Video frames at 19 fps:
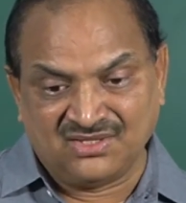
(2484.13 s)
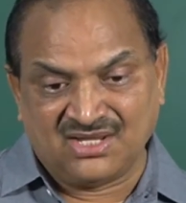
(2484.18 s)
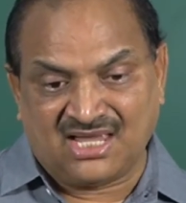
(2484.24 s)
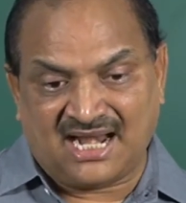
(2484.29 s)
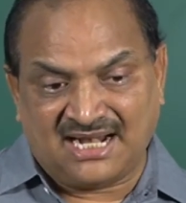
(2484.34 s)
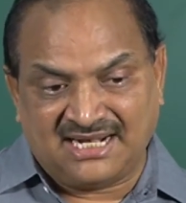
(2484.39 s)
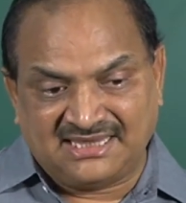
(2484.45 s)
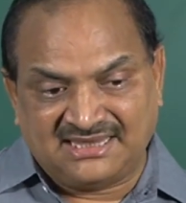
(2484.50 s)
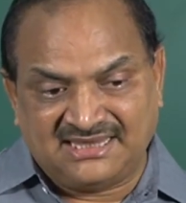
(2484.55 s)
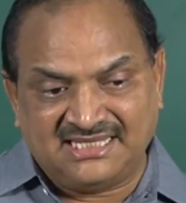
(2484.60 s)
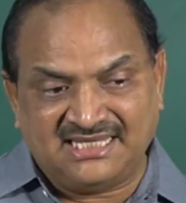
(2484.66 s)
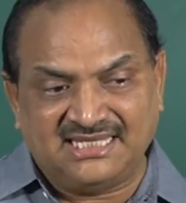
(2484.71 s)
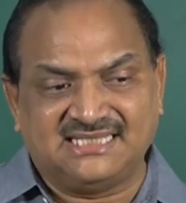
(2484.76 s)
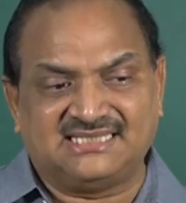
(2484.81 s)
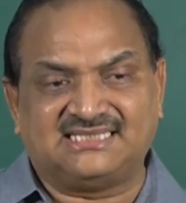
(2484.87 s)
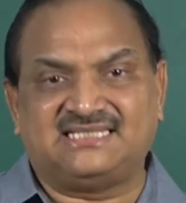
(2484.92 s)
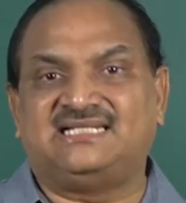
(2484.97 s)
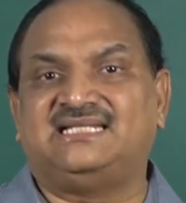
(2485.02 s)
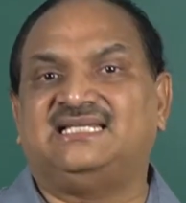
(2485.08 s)
And
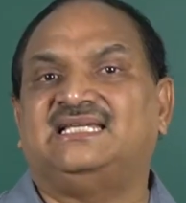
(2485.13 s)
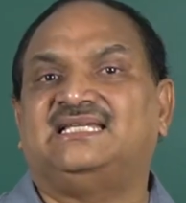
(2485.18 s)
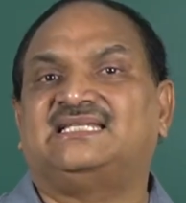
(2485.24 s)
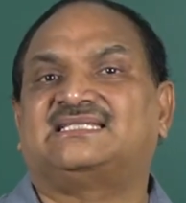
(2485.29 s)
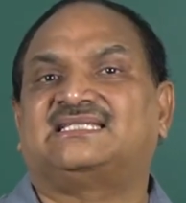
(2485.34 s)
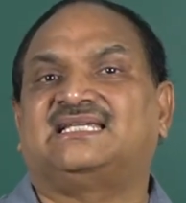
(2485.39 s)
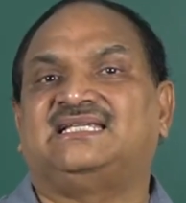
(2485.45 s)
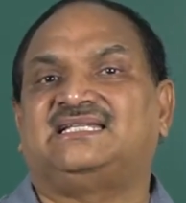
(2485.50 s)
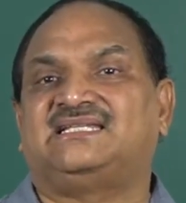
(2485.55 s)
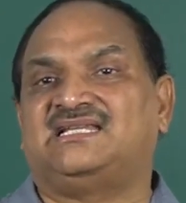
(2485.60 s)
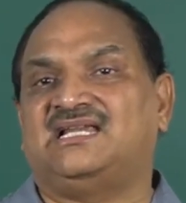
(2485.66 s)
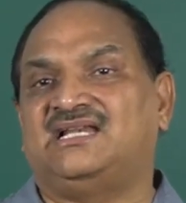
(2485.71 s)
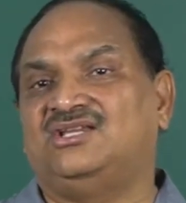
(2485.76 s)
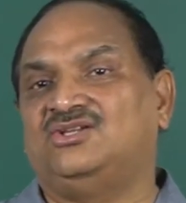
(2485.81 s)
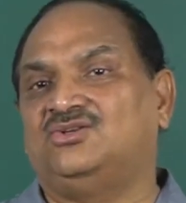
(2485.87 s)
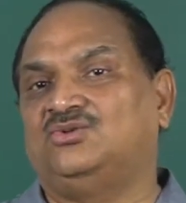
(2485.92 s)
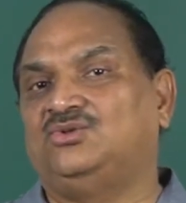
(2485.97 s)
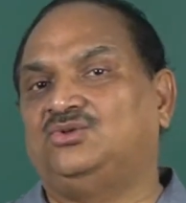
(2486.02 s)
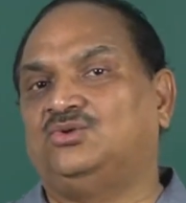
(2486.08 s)
these days, I tell
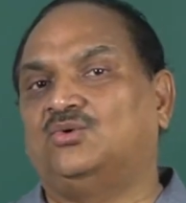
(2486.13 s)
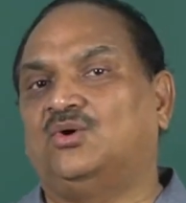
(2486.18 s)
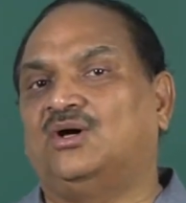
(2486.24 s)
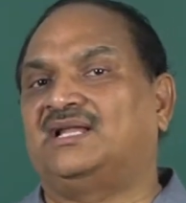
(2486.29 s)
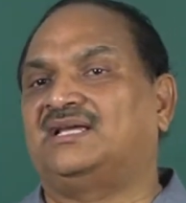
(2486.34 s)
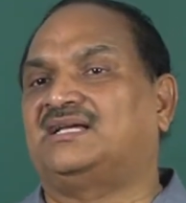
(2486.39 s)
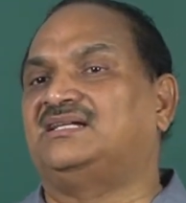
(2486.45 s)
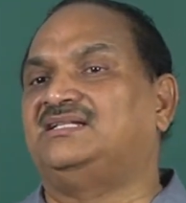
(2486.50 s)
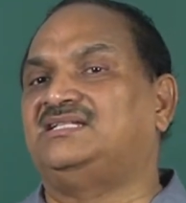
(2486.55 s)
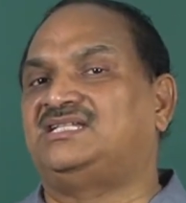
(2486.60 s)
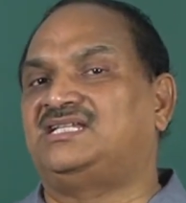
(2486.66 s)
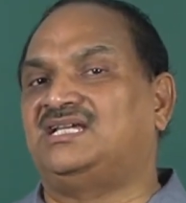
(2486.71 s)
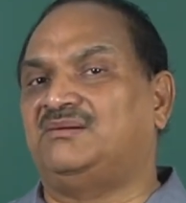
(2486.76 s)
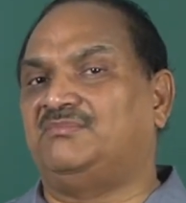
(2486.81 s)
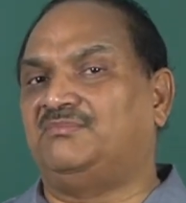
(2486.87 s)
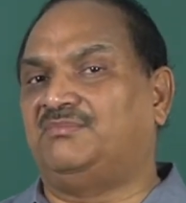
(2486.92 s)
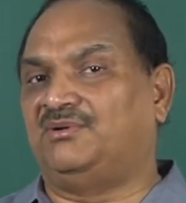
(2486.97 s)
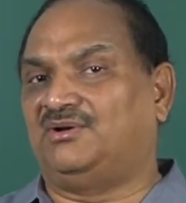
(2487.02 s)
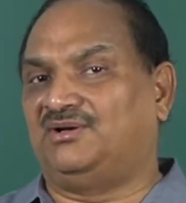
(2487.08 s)
you, you are a
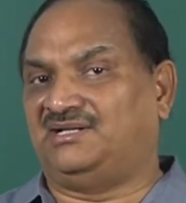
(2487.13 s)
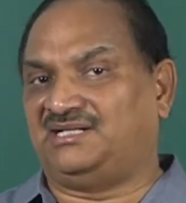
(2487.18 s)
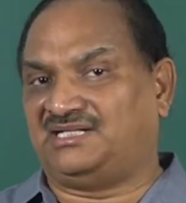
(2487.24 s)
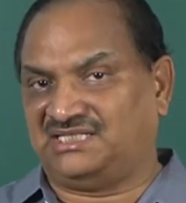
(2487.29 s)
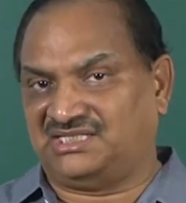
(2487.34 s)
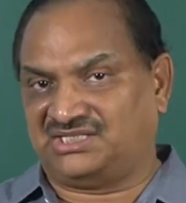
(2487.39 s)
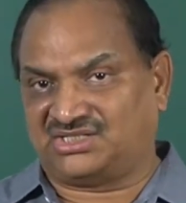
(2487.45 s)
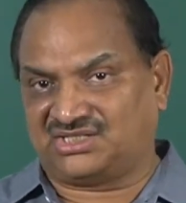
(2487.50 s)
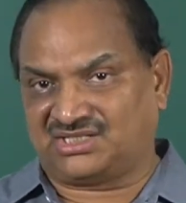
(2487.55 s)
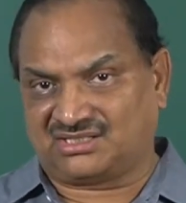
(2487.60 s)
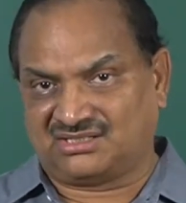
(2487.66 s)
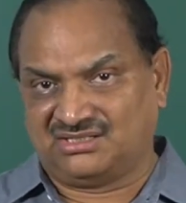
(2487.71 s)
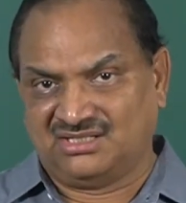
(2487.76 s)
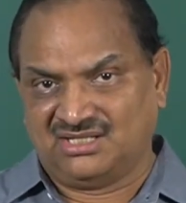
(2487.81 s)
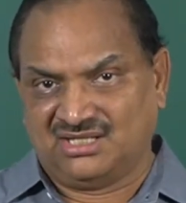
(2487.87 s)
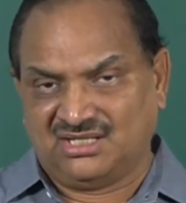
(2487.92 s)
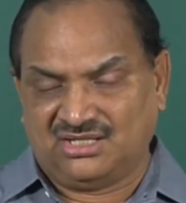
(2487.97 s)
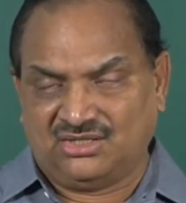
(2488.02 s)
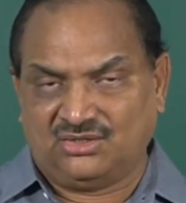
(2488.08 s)
contemporary teacher,
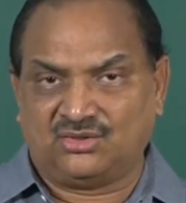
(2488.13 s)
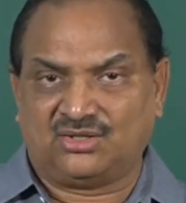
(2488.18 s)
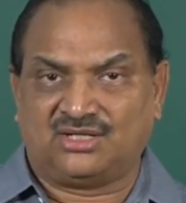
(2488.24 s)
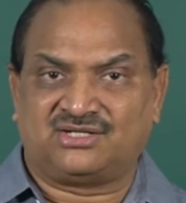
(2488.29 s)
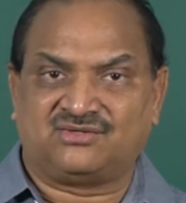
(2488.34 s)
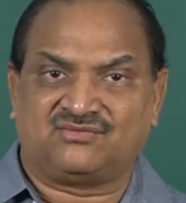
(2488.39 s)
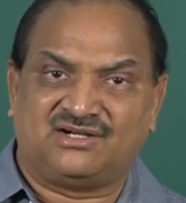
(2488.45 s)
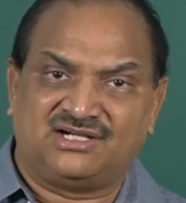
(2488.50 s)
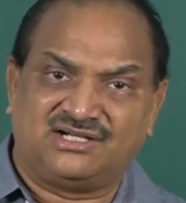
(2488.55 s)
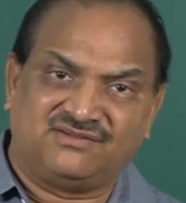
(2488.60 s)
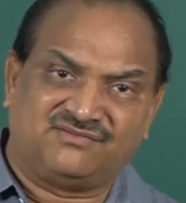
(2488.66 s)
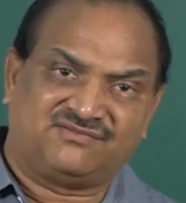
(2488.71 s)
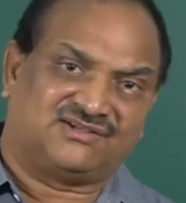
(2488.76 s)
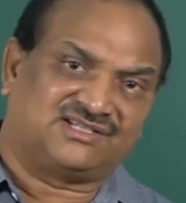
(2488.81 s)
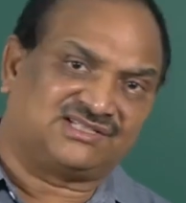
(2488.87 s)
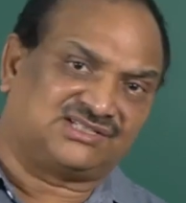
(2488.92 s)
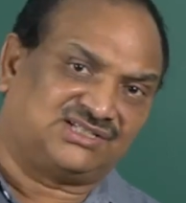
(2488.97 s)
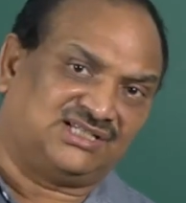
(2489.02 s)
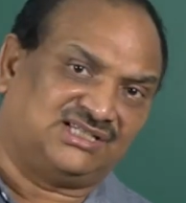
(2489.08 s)
you're a
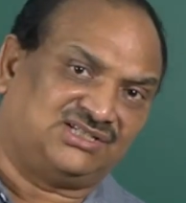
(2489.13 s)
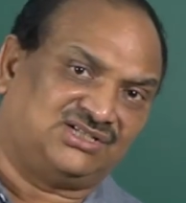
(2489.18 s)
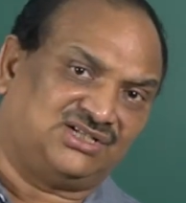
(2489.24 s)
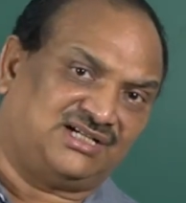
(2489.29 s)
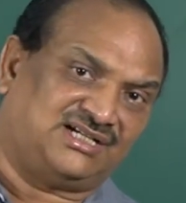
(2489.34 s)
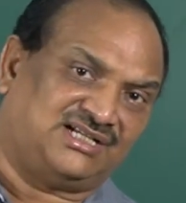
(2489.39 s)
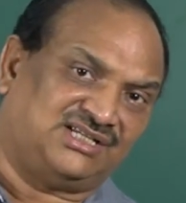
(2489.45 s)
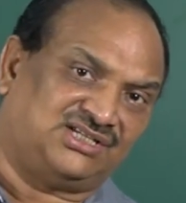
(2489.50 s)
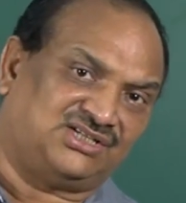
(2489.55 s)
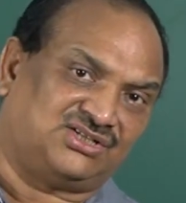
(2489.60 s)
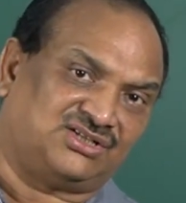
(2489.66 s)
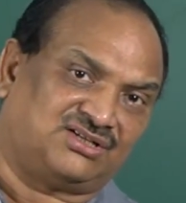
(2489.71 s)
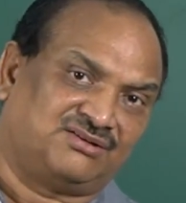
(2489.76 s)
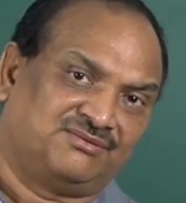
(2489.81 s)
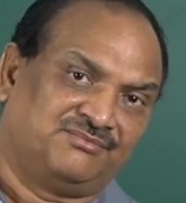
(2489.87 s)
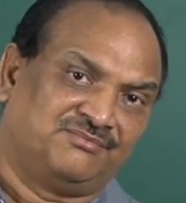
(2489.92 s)
21st century teacher,